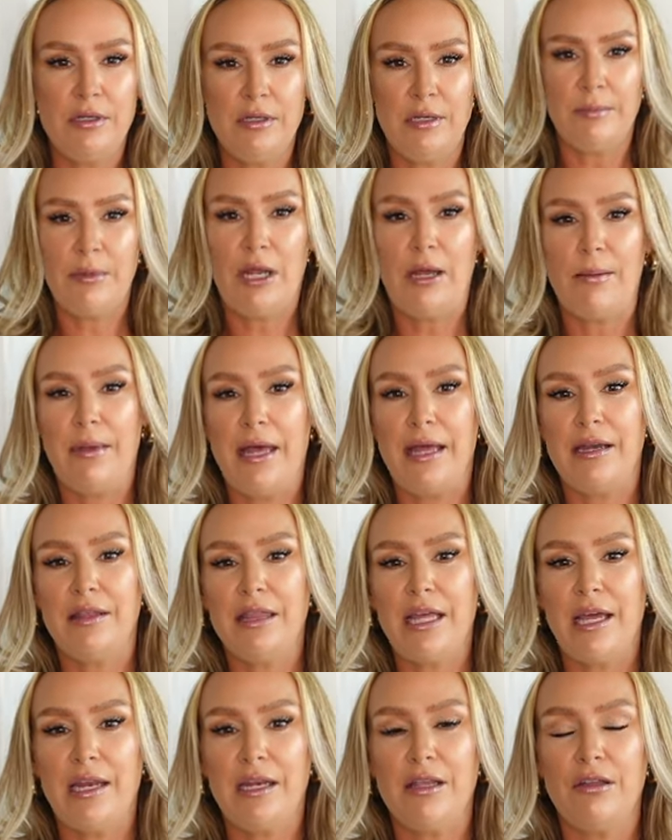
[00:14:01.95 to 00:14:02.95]
I'm not mad at
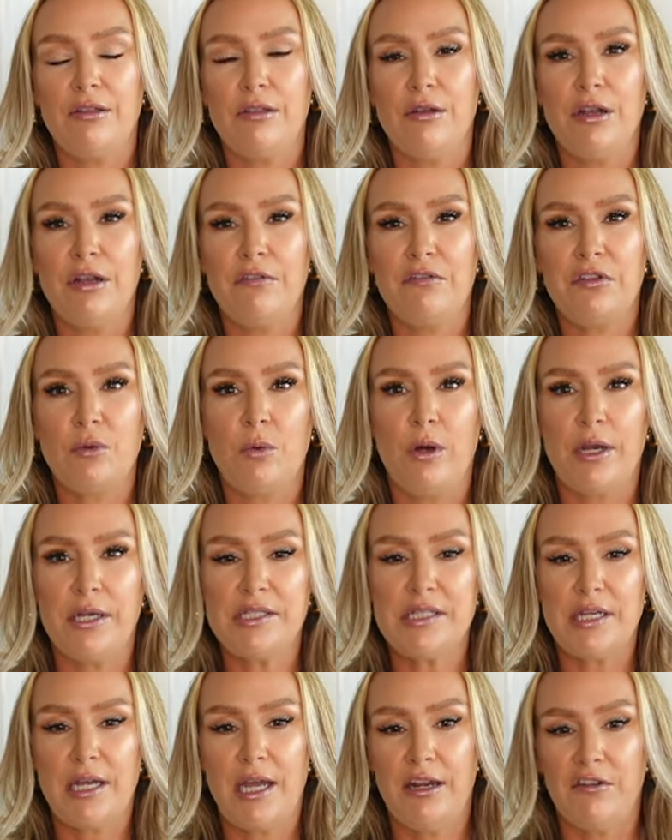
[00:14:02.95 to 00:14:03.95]
that either if you wanted
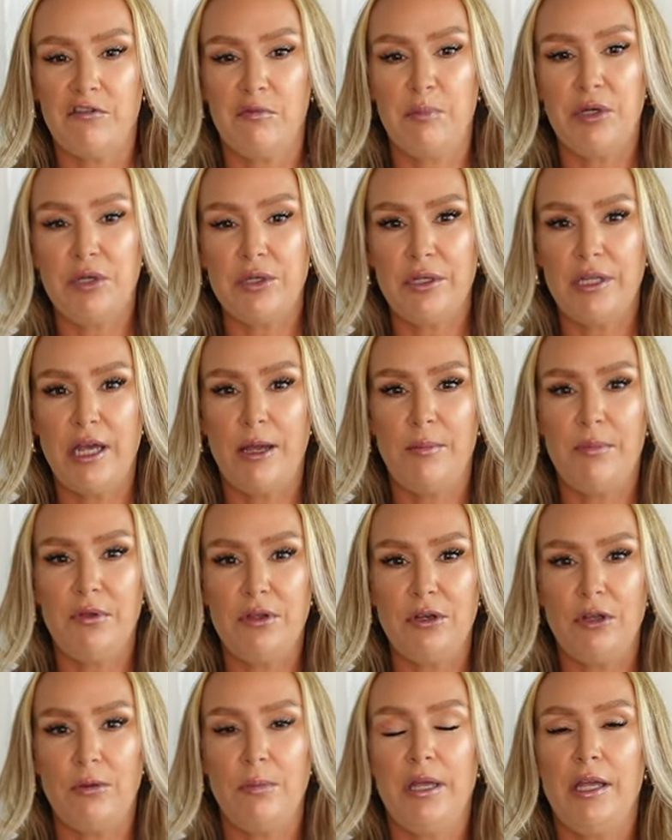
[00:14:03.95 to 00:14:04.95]
to kind of pull it up a
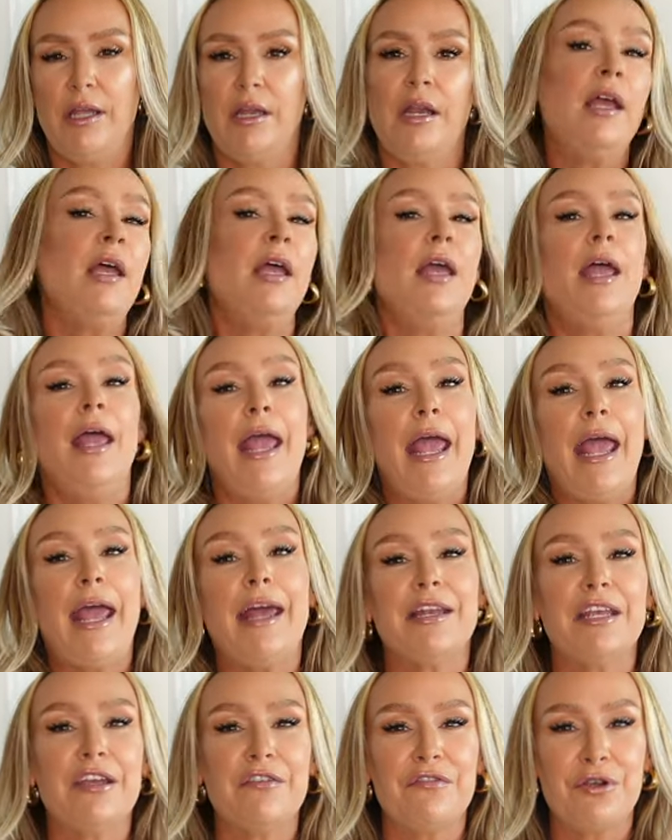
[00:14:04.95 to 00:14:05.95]
little bit
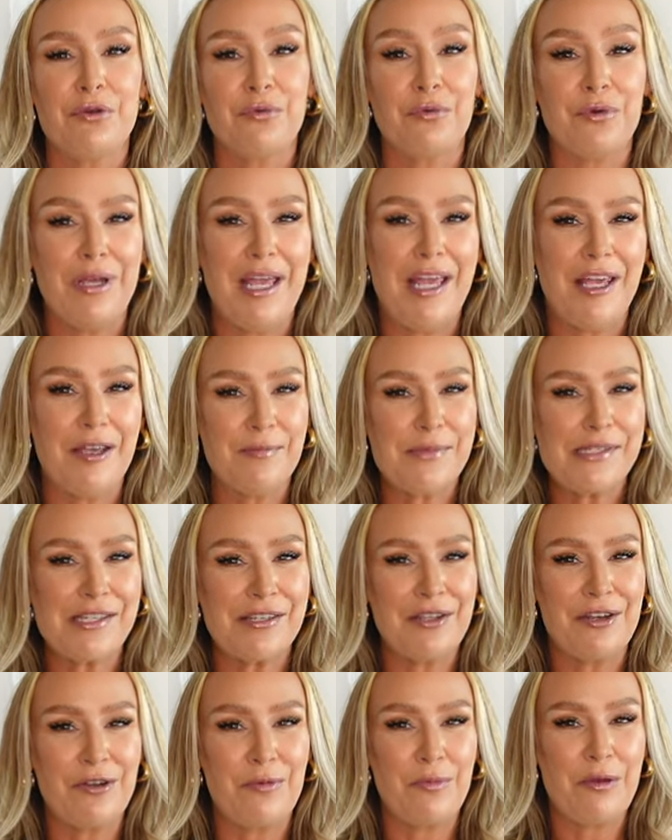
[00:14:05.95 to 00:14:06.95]
and give your hips a
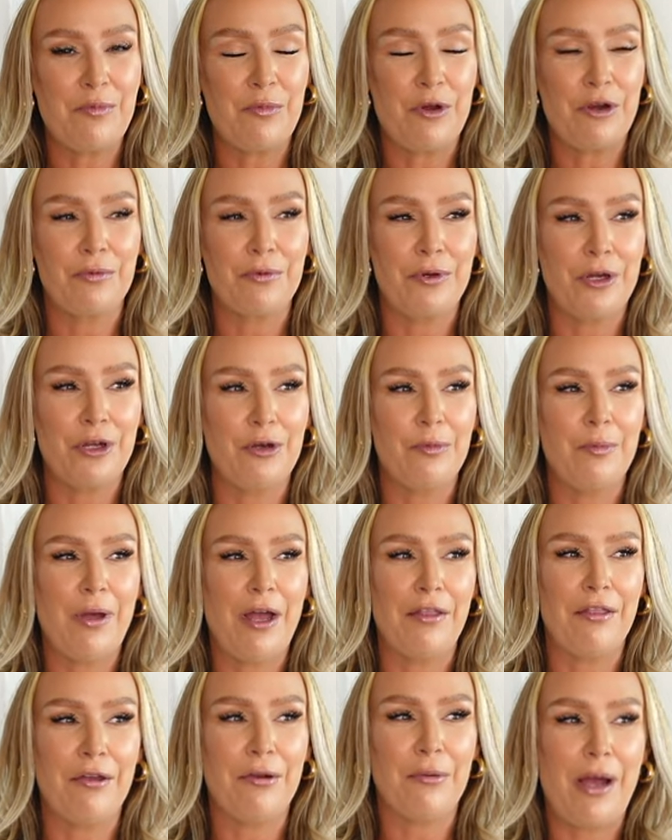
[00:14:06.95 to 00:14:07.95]
little bit more room.
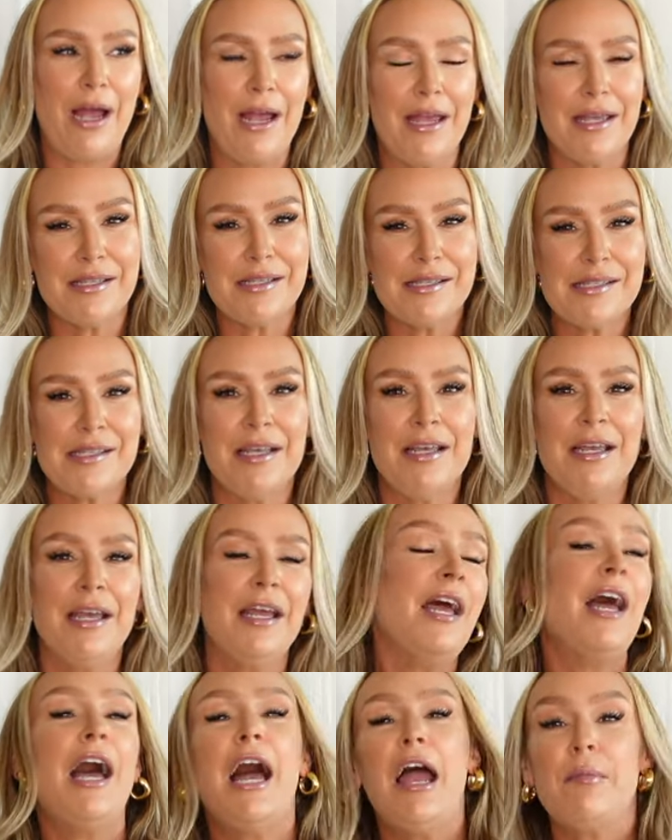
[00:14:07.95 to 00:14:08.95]
Otherwise,
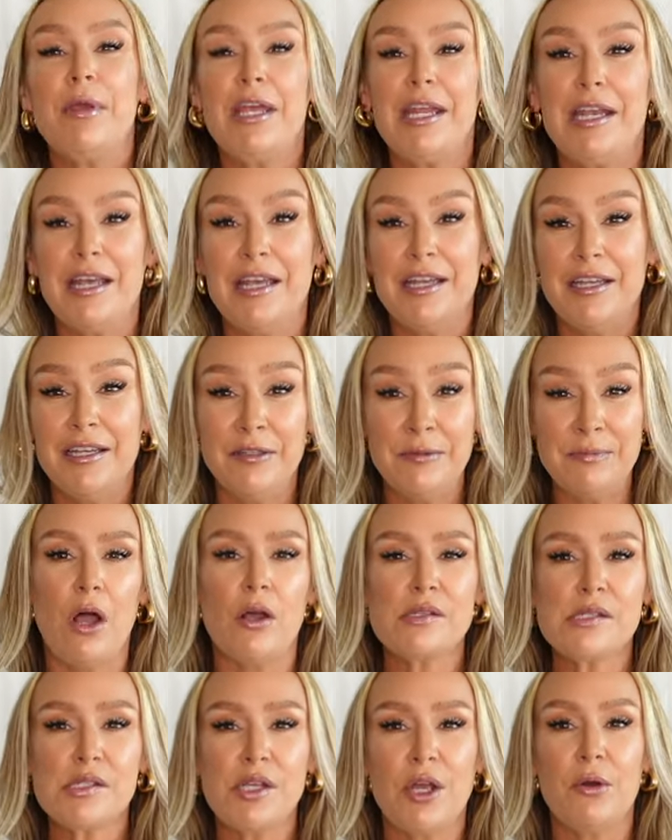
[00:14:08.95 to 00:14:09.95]
I mean,
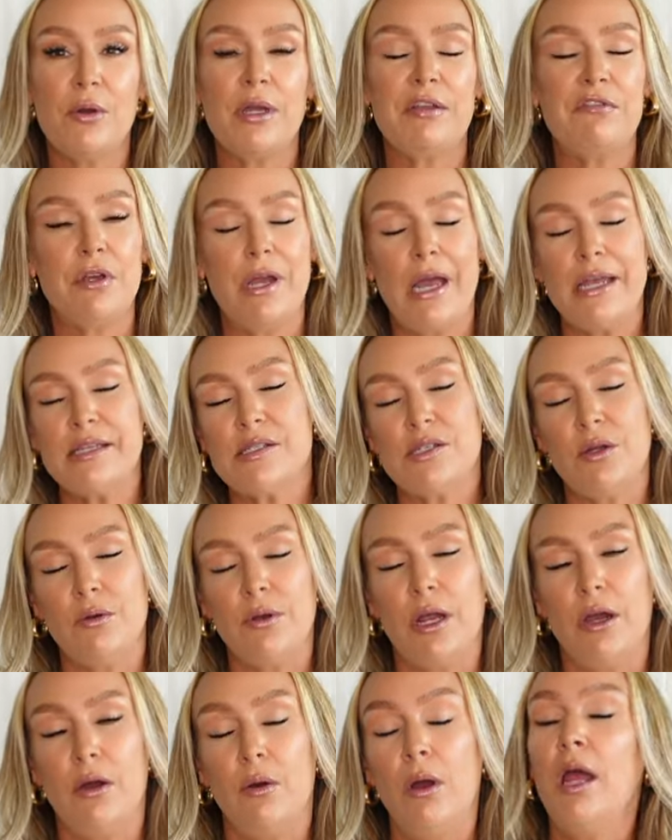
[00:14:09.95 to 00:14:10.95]
also if you guys don't
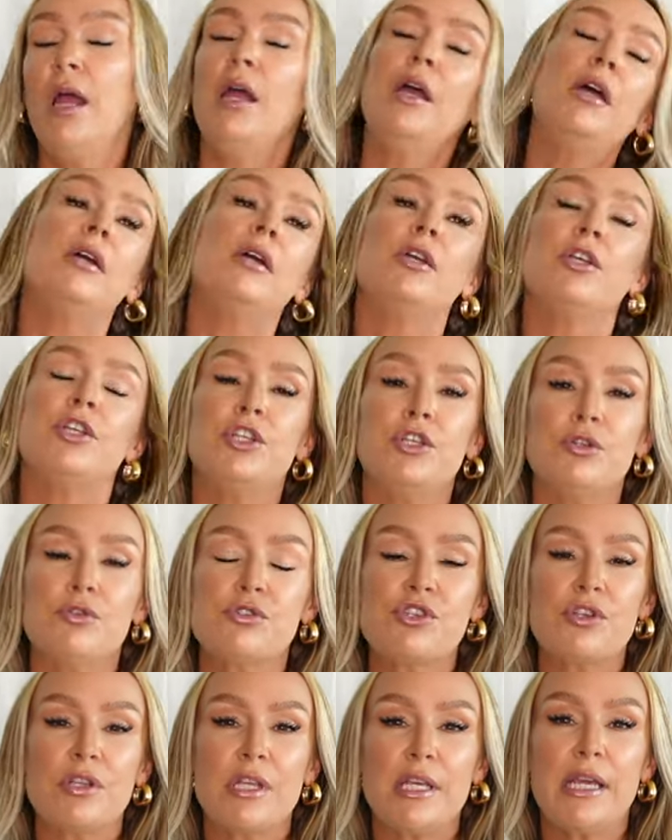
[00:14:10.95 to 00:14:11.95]
know,
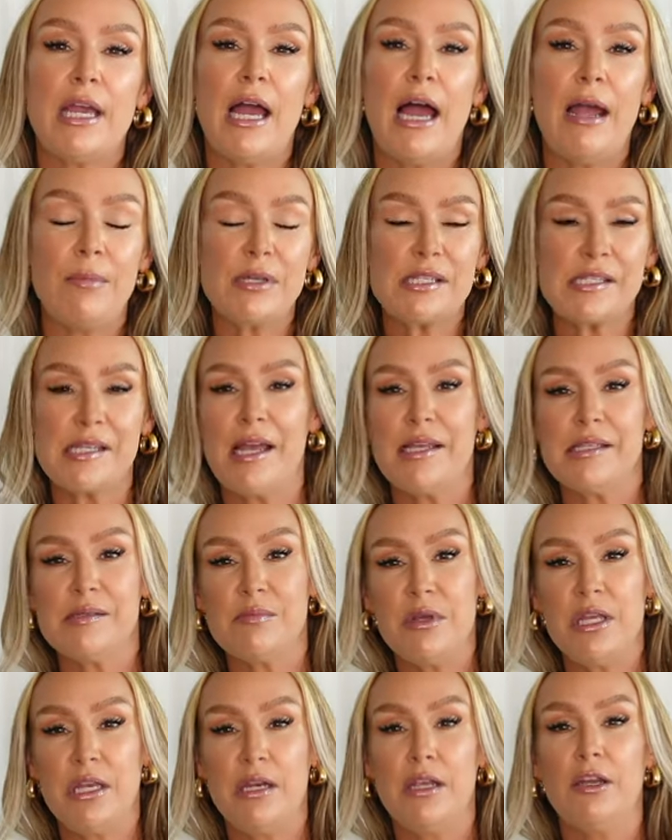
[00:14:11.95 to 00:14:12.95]
usually I'm a size
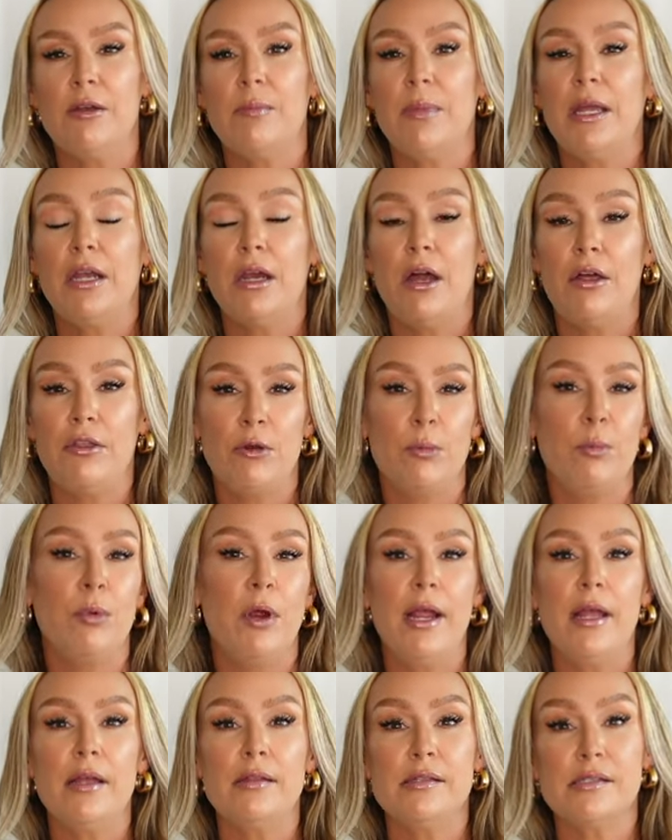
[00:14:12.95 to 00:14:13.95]
medium in other
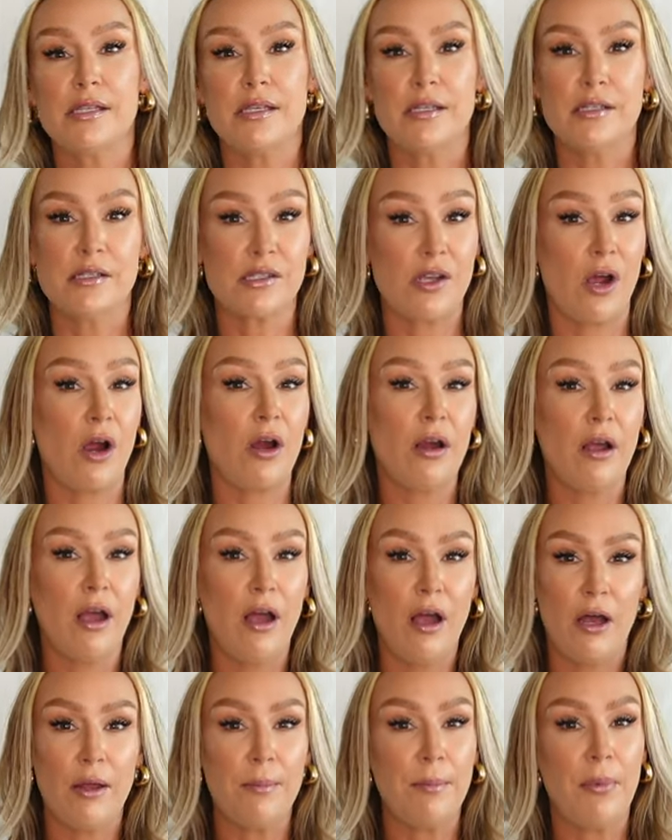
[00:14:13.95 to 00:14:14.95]
brands. In Zara
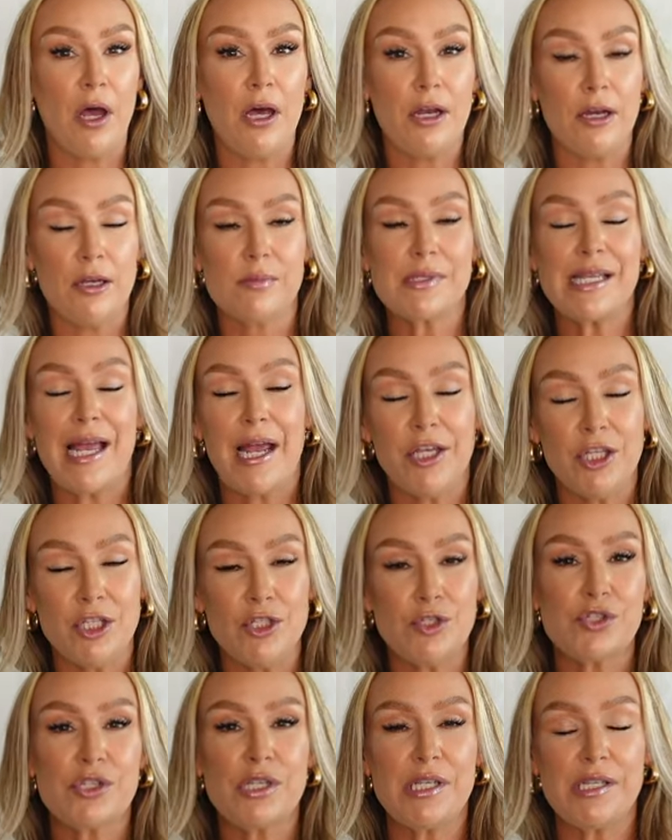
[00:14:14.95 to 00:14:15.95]
on bottoms, I
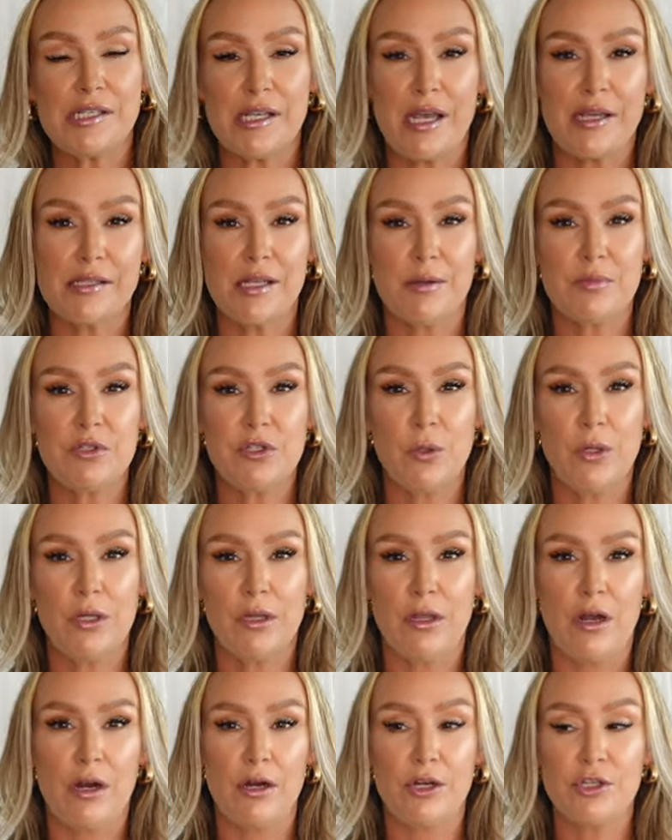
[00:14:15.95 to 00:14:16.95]
usually size up to a
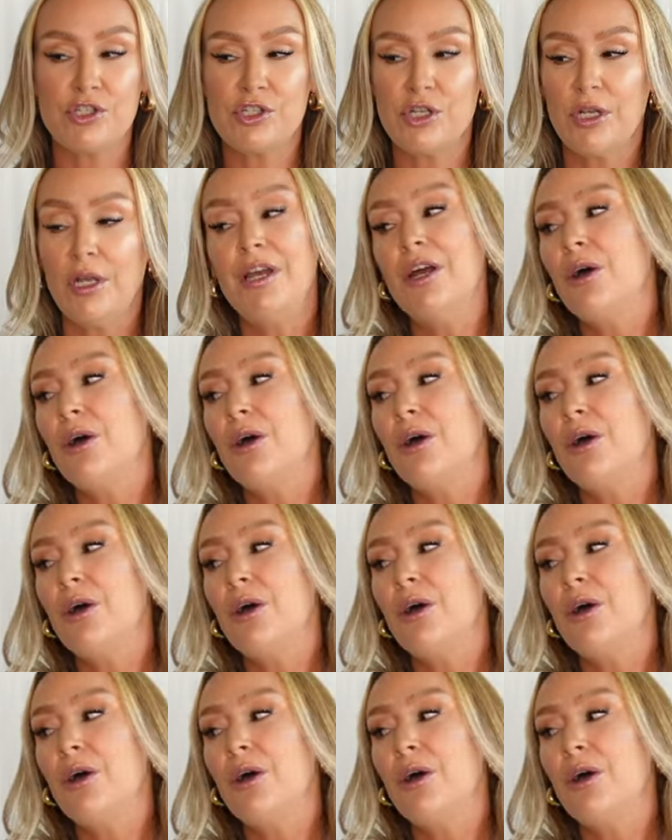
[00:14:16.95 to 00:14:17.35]
large.